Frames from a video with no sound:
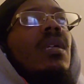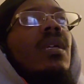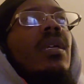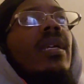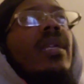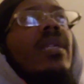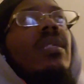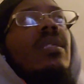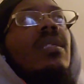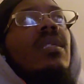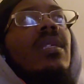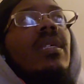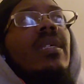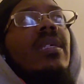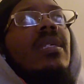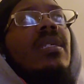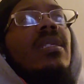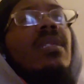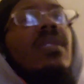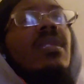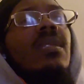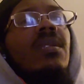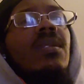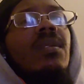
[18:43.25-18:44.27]
Hey
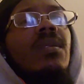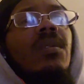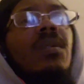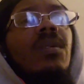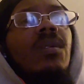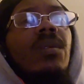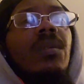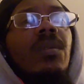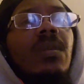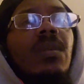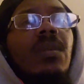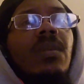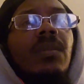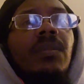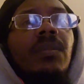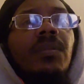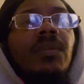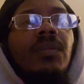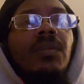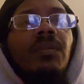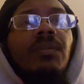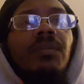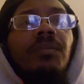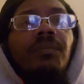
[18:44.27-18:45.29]
Liz, salute.
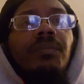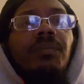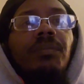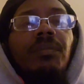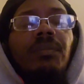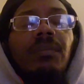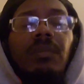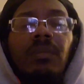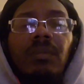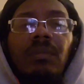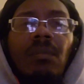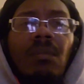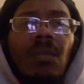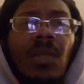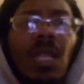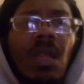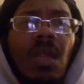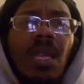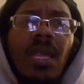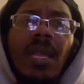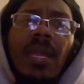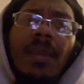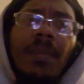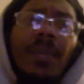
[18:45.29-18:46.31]

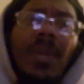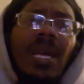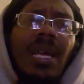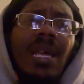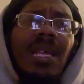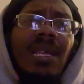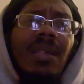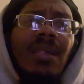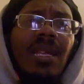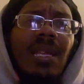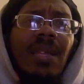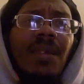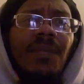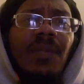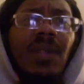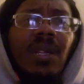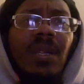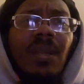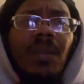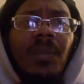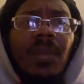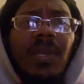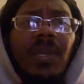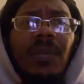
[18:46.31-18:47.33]
But I
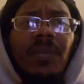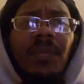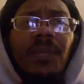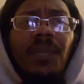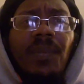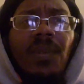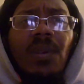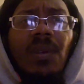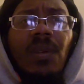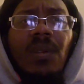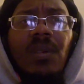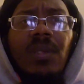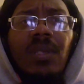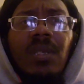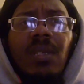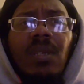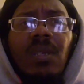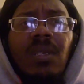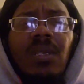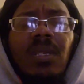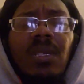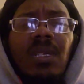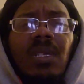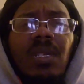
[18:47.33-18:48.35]
recommend for all
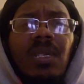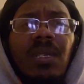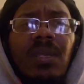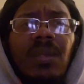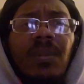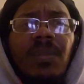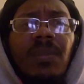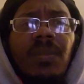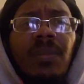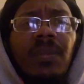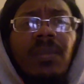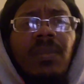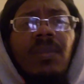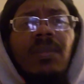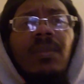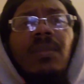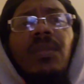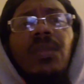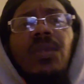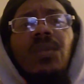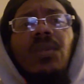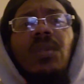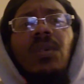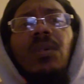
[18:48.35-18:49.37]
y'all to
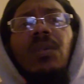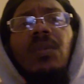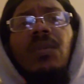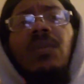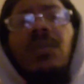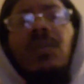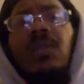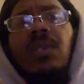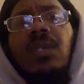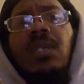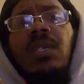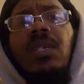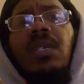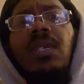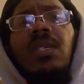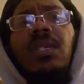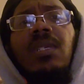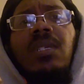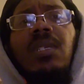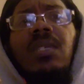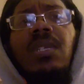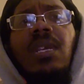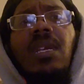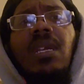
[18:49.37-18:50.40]
you know,
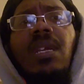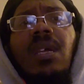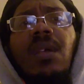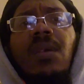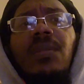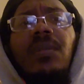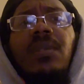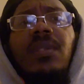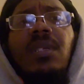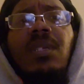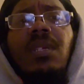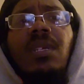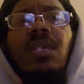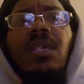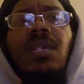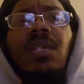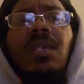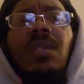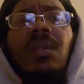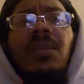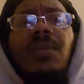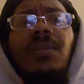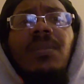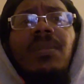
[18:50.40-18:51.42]
check out the
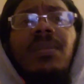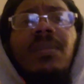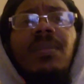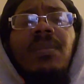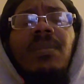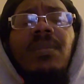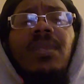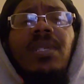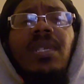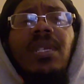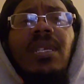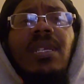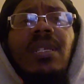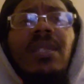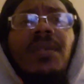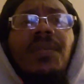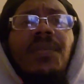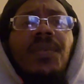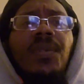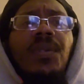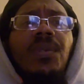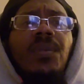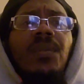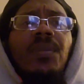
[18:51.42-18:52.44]

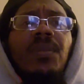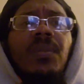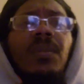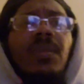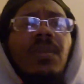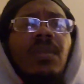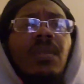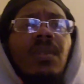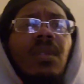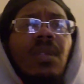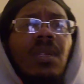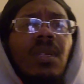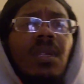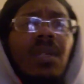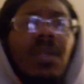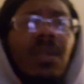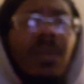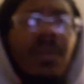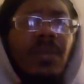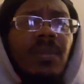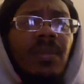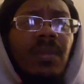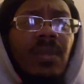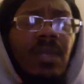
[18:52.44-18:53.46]
interview.
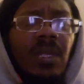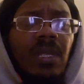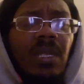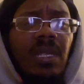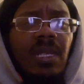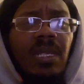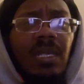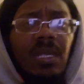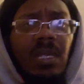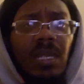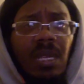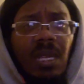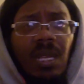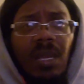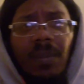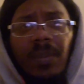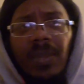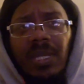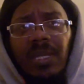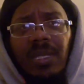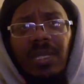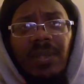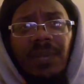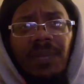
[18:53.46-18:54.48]
There's a
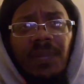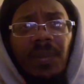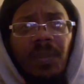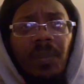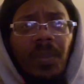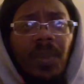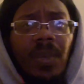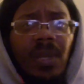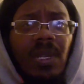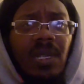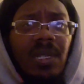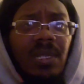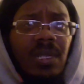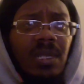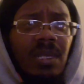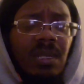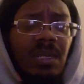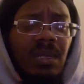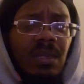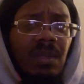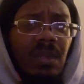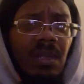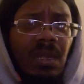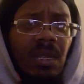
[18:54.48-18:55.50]
couple of different
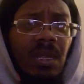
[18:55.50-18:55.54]
parts.